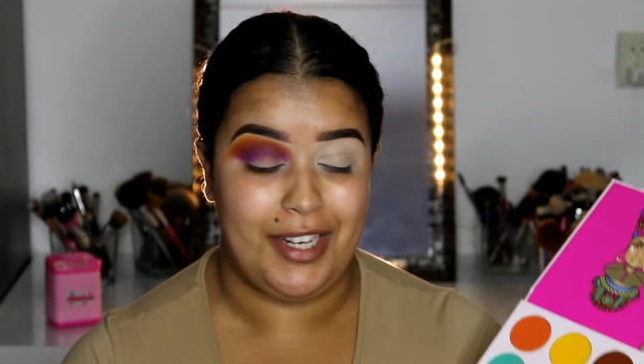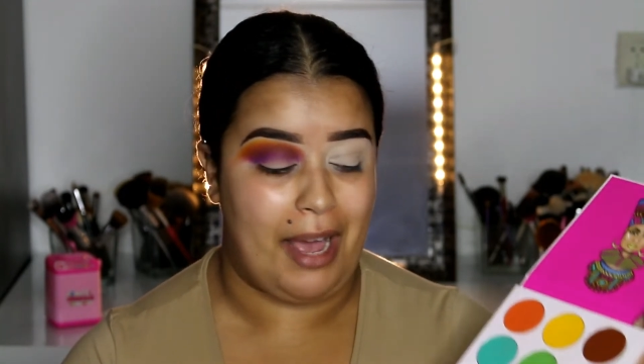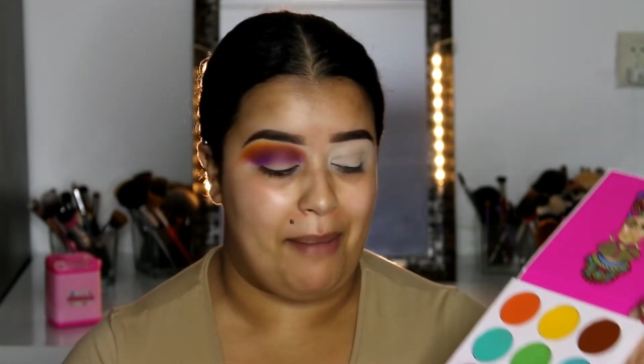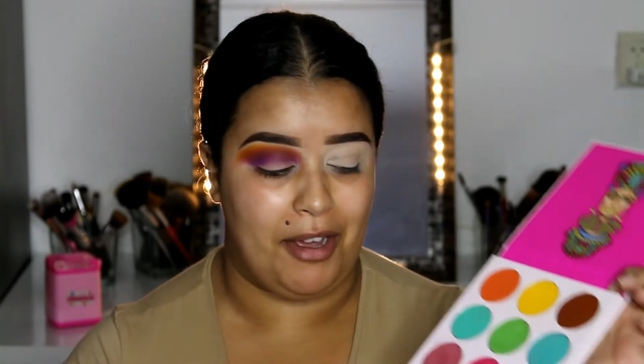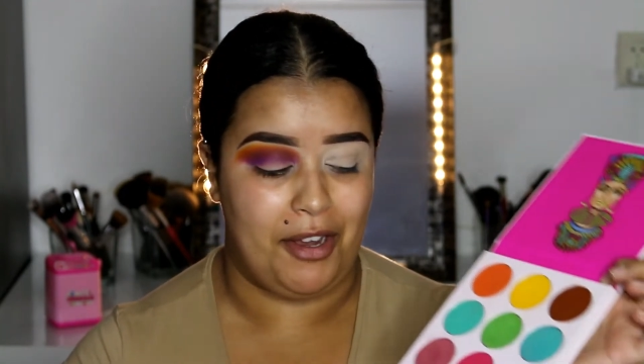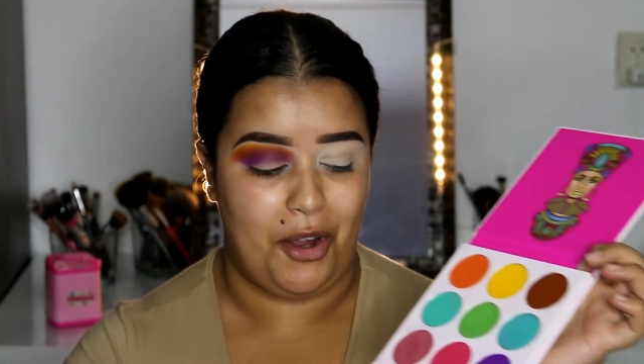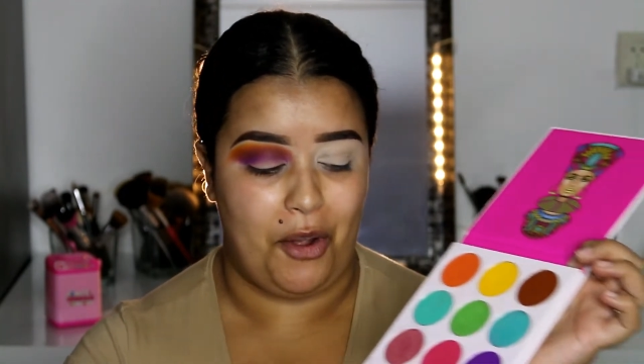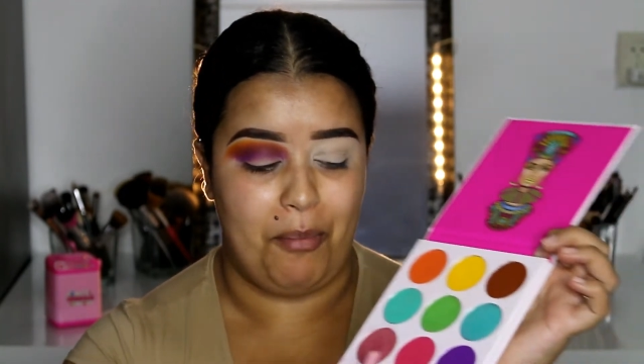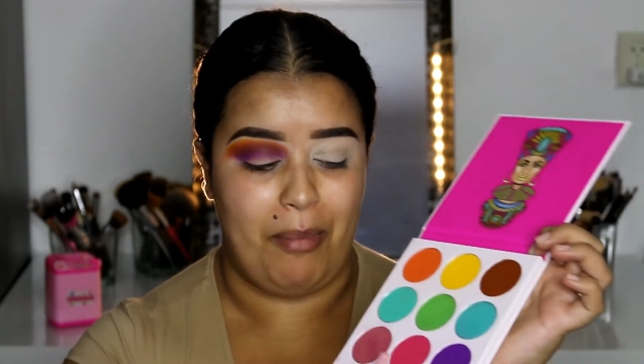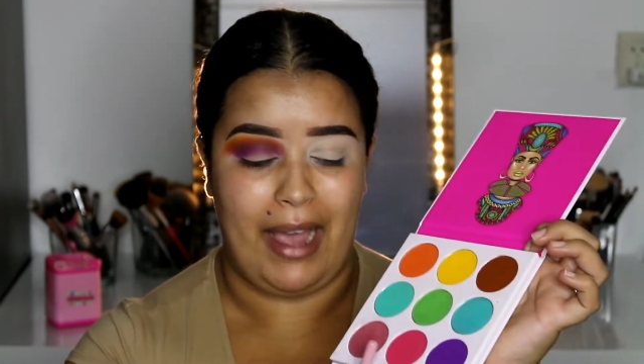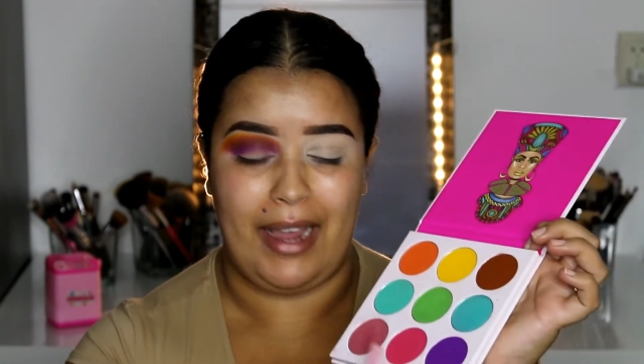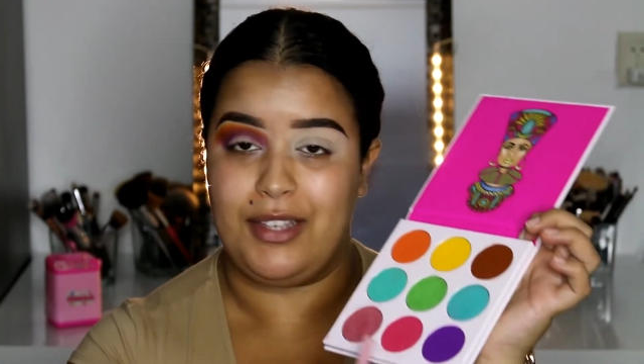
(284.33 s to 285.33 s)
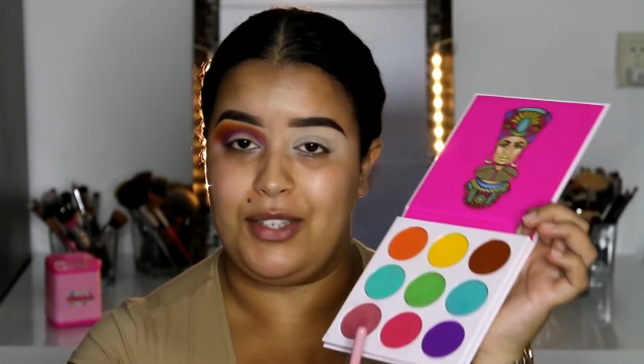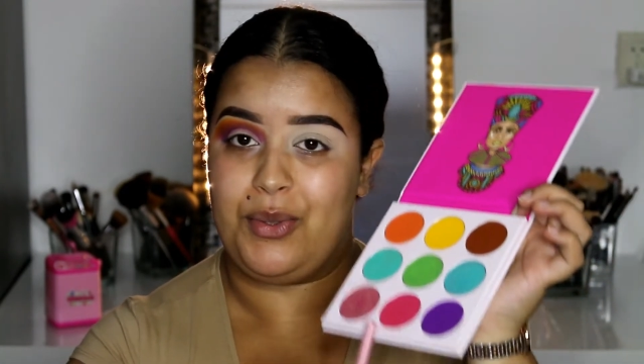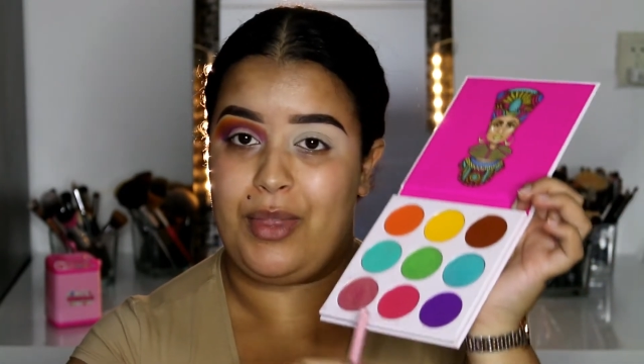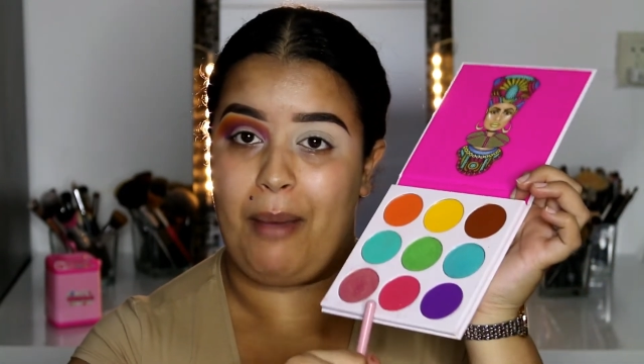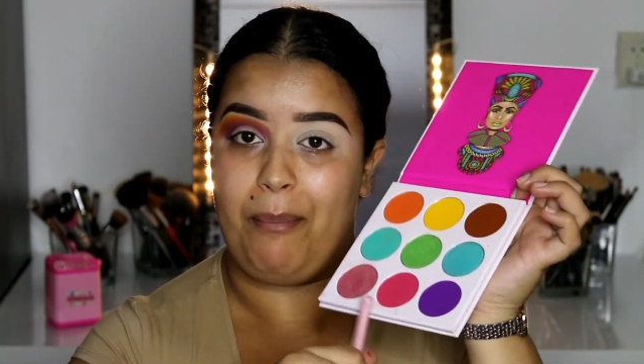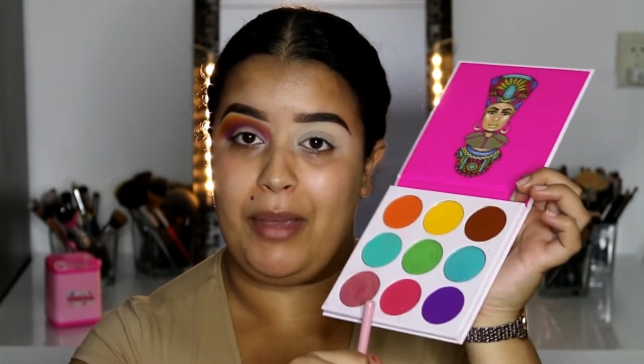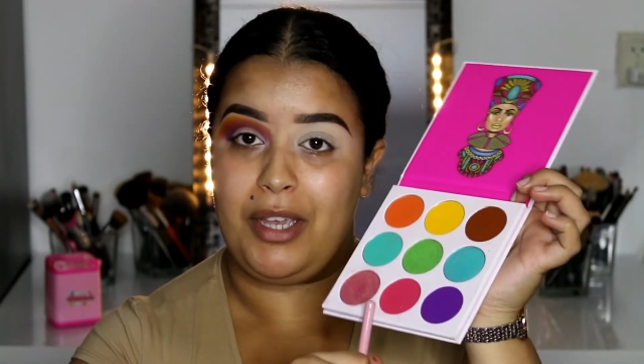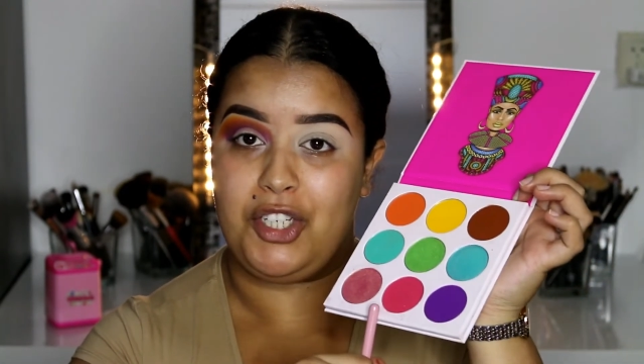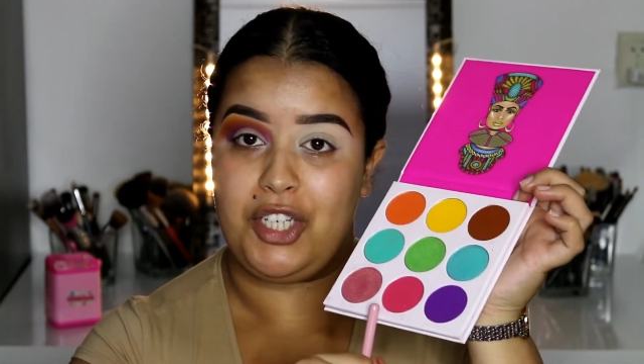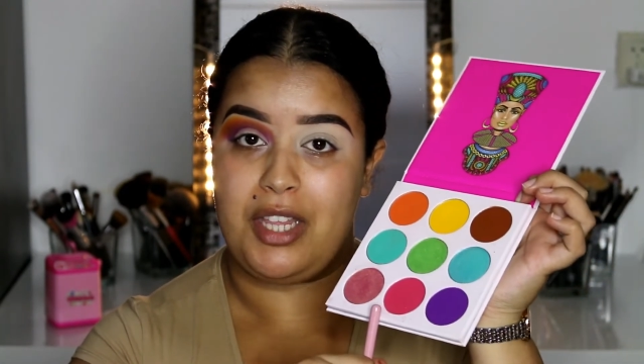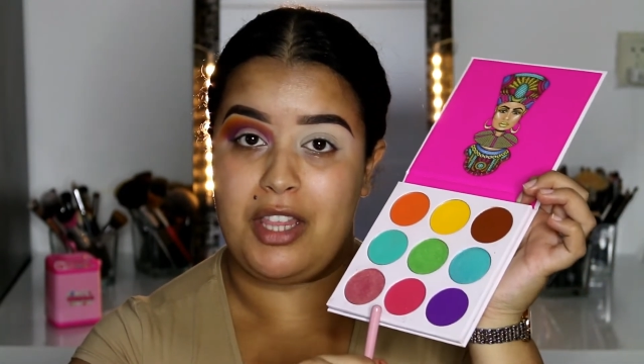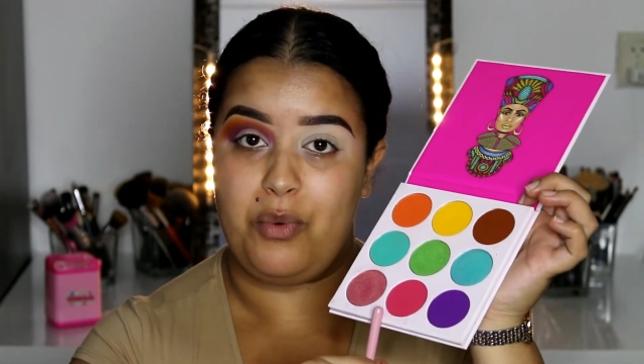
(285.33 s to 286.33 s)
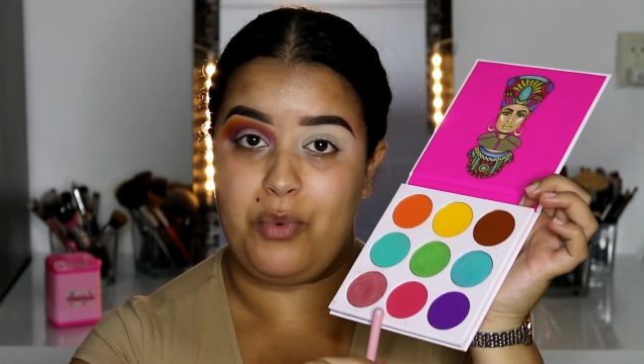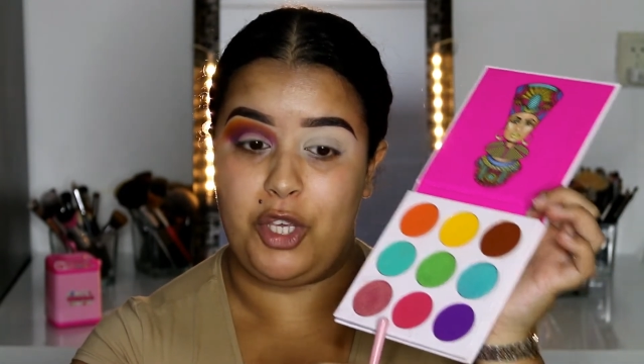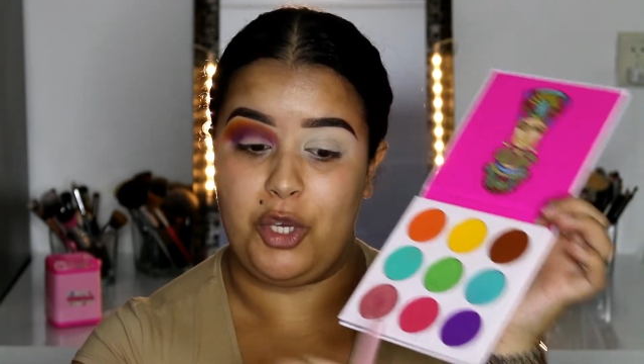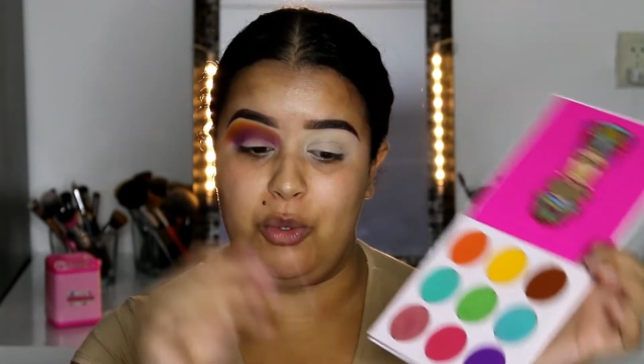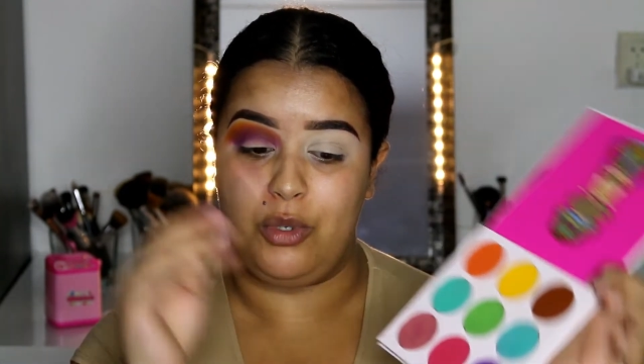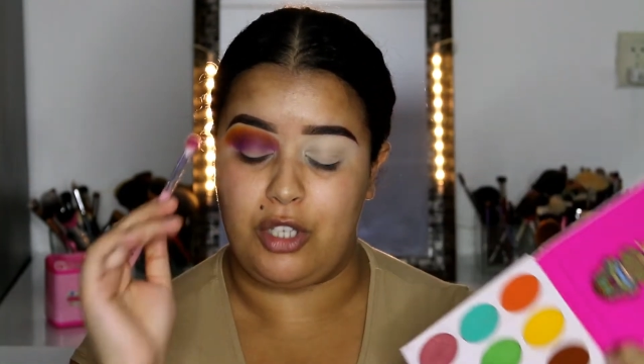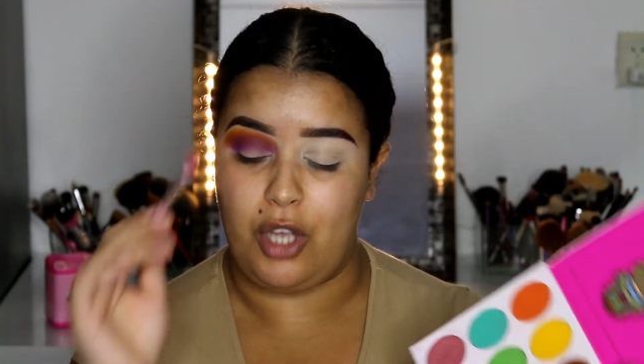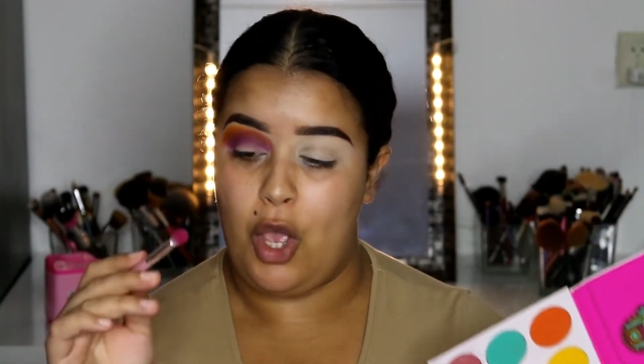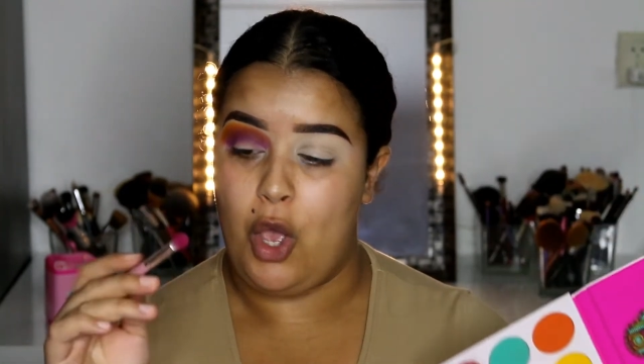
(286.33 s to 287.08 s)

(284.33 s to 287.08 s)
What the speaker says: I'm gonna go back into that pink shade that we used